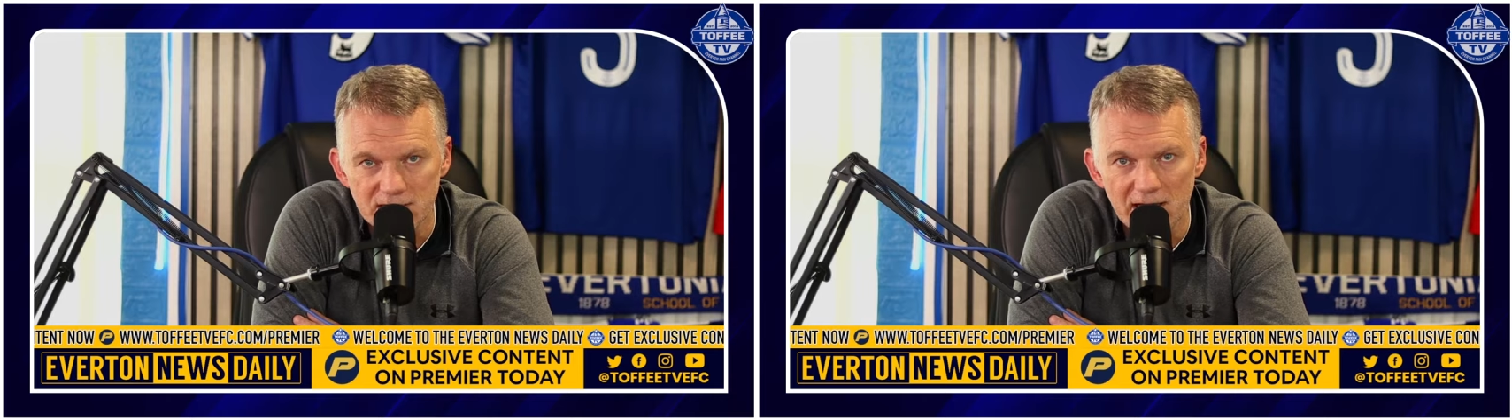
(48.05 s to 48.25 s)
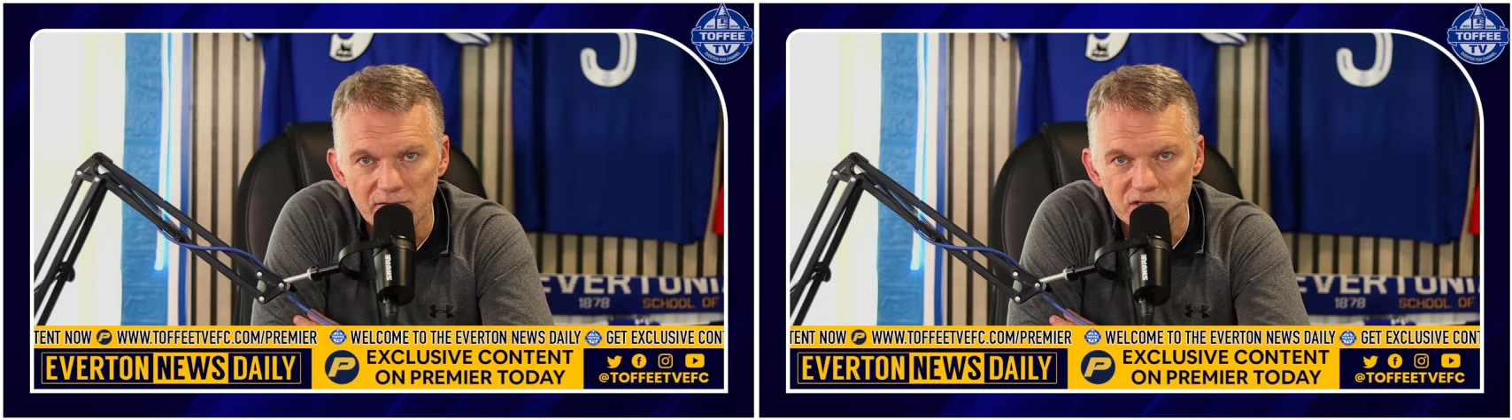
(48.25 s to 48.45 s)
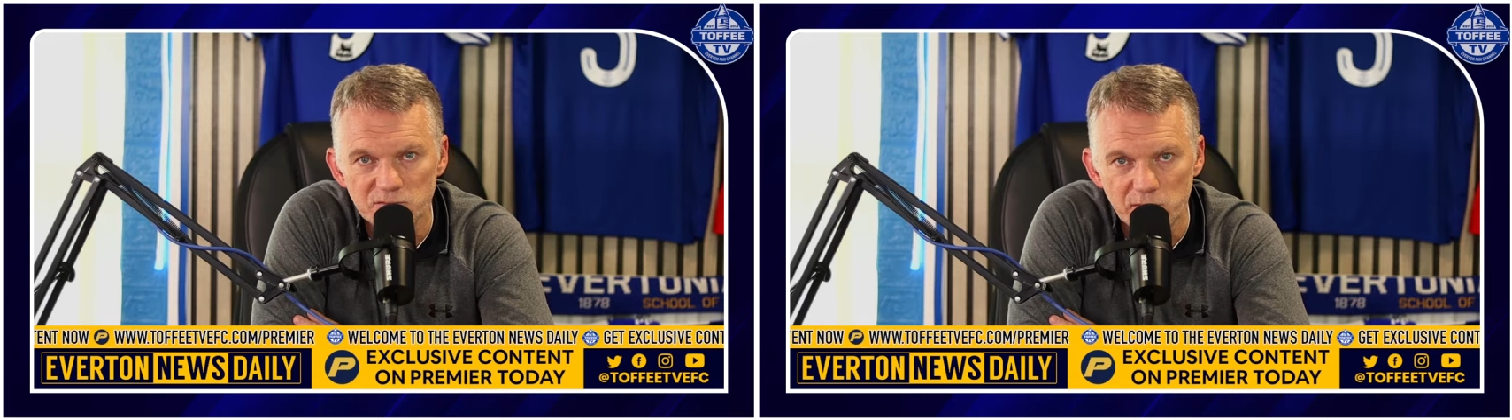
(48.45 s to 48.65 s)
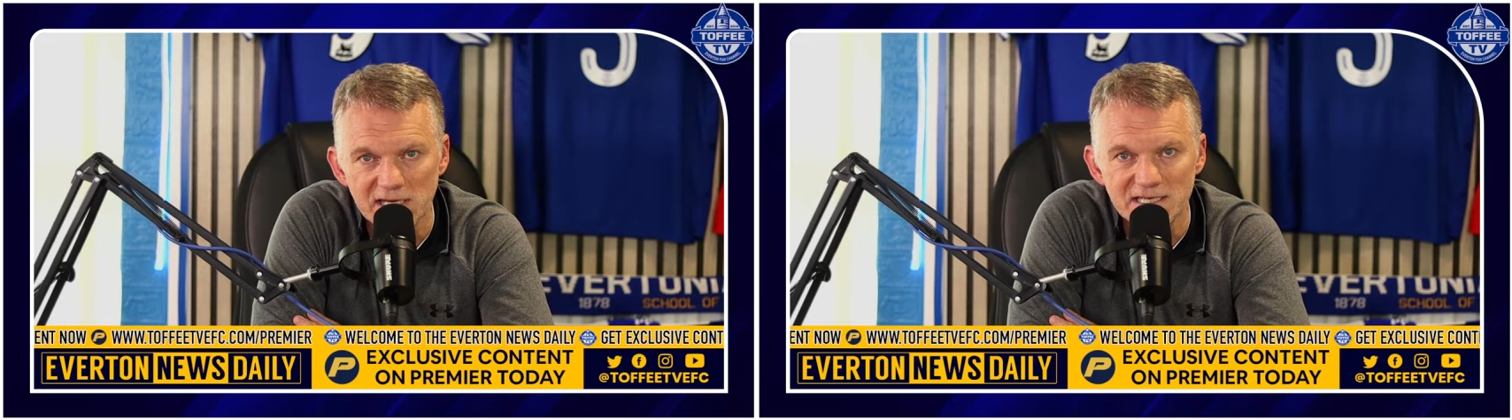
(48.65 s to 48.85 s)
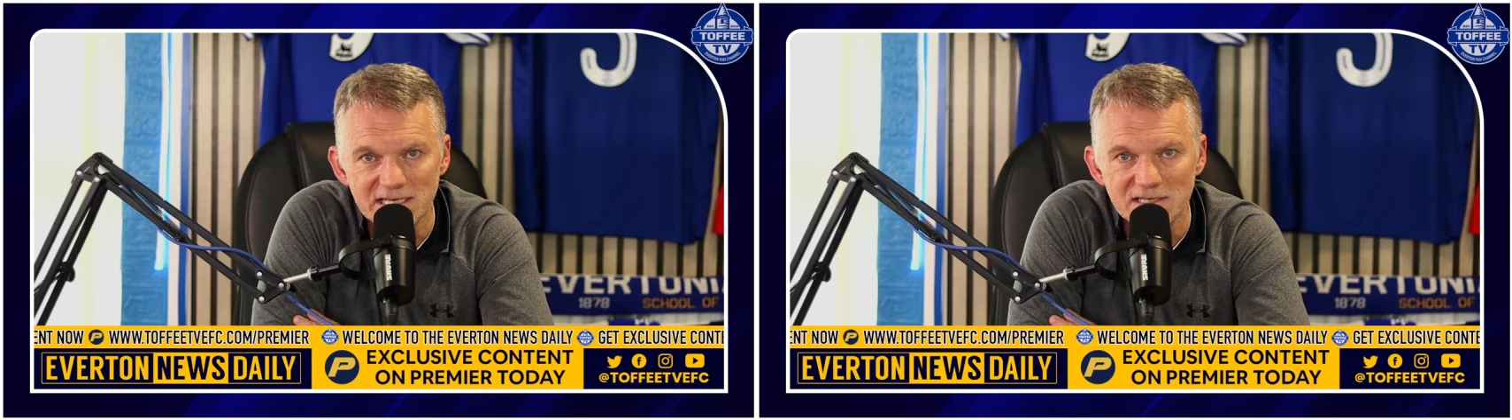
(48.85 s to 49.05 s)
in Everton's
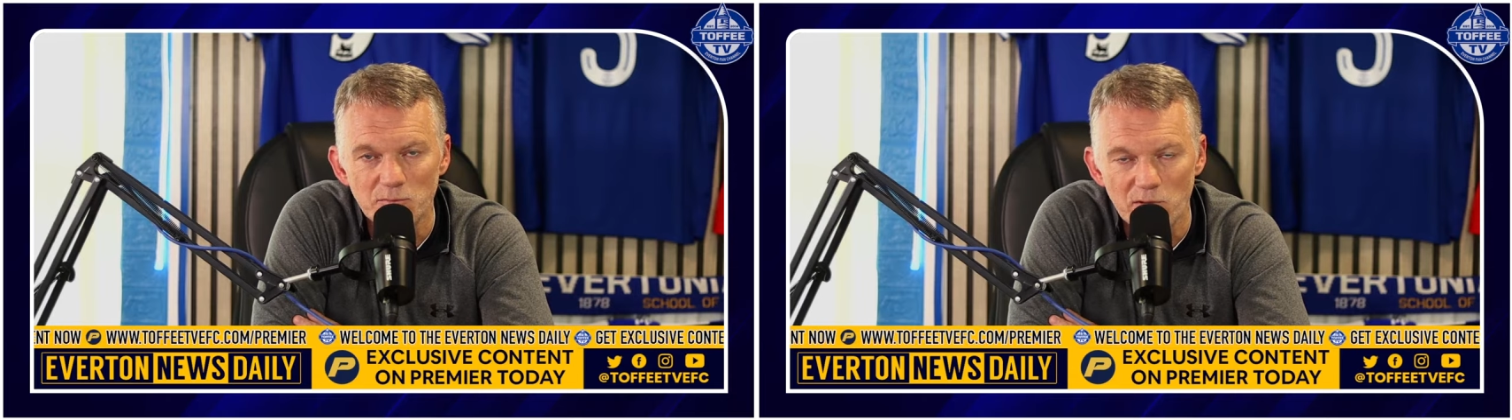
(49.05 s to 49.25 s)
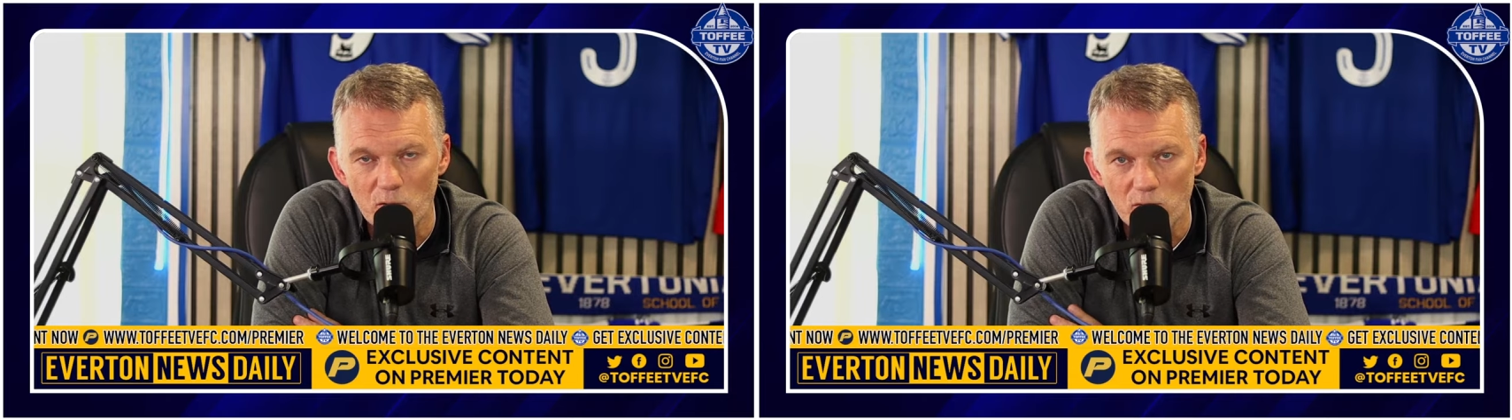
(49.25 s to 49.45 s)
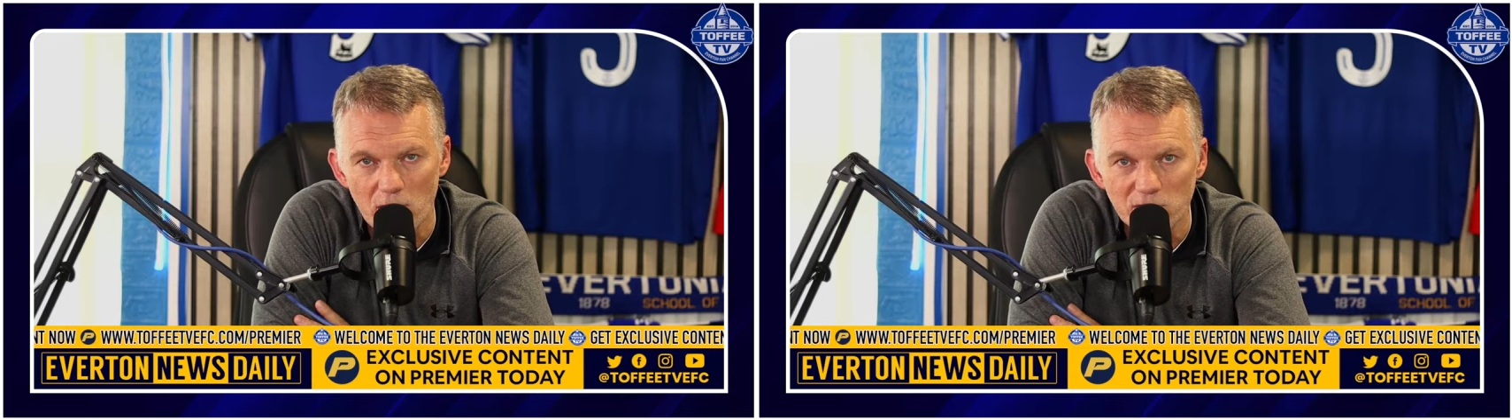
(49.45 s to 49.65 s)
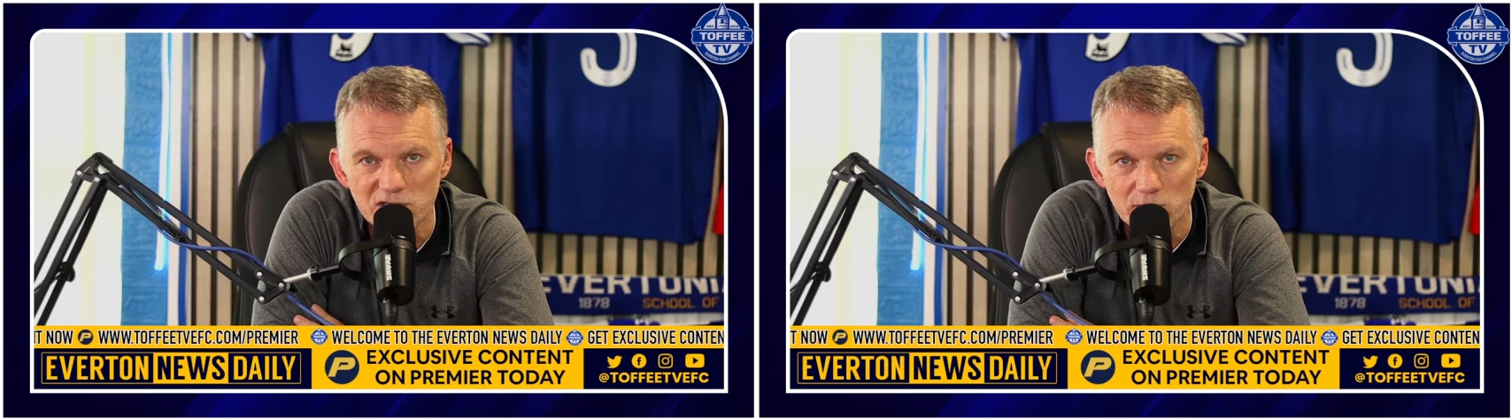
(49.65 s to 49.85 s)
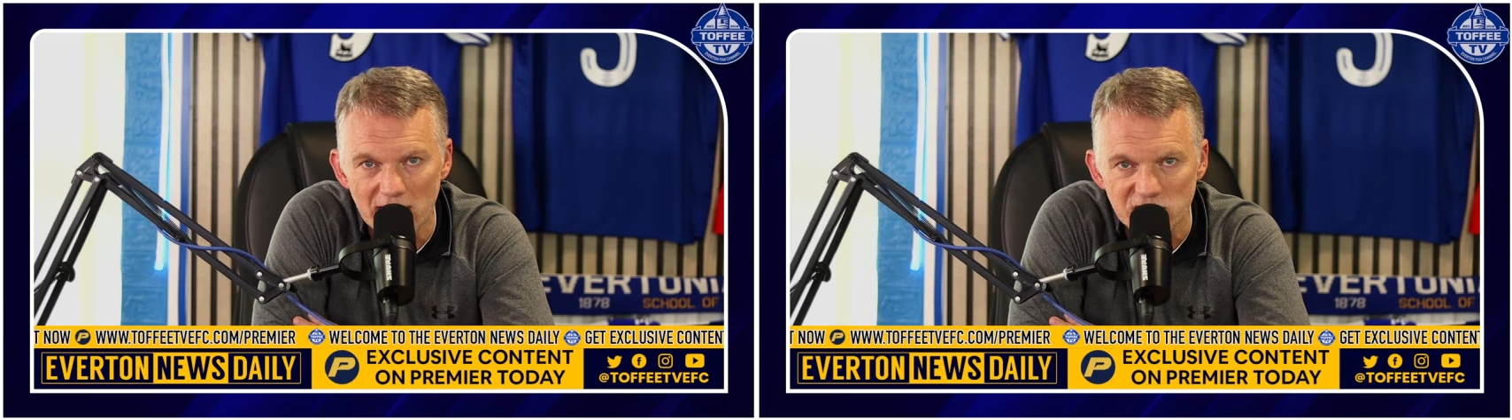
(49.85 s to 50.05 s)
pre-season programme,
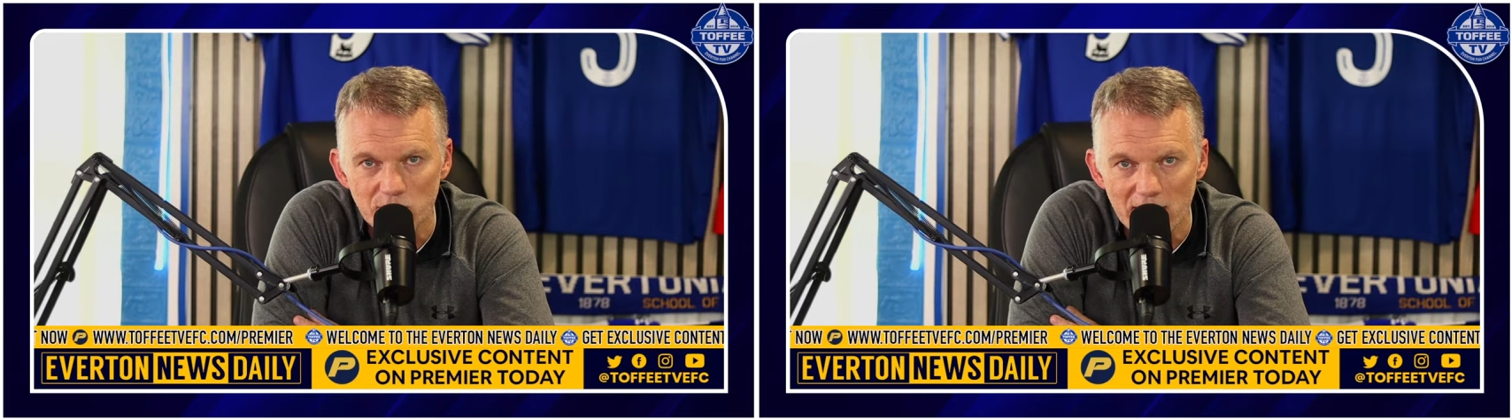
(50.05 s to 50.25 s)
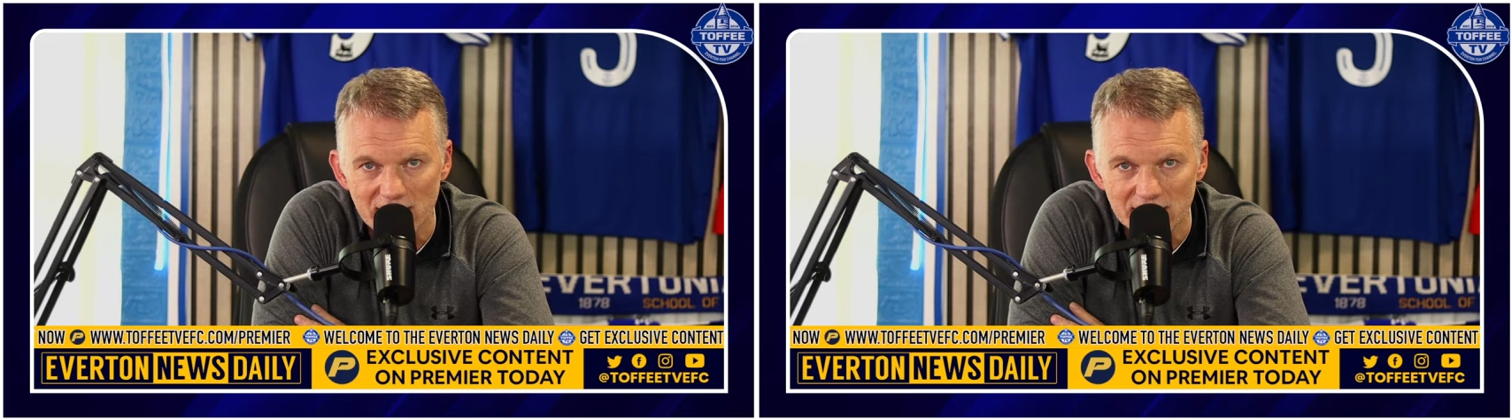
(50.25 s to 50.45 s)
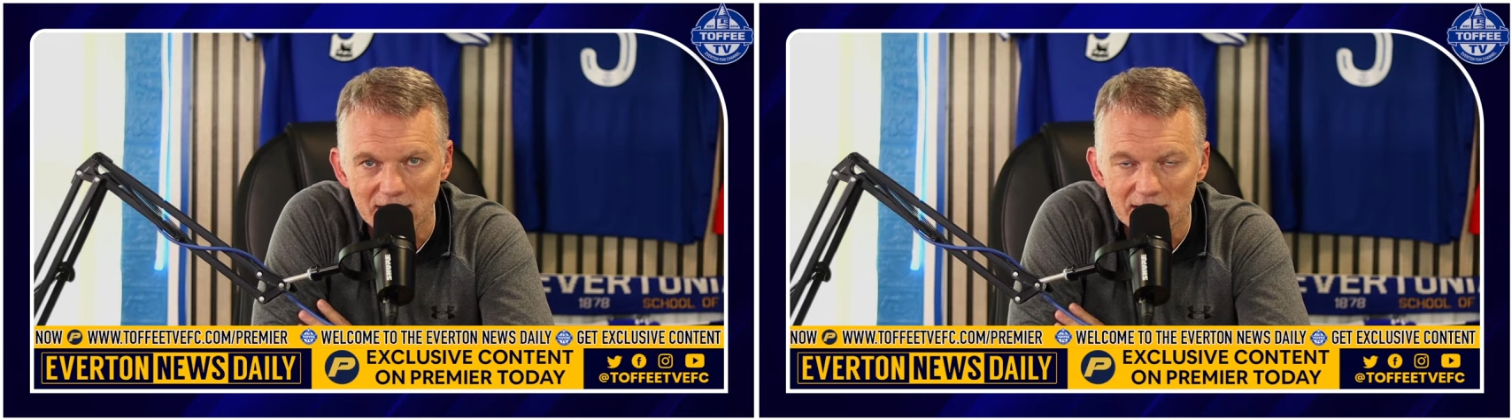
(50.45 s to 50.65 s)
which we expect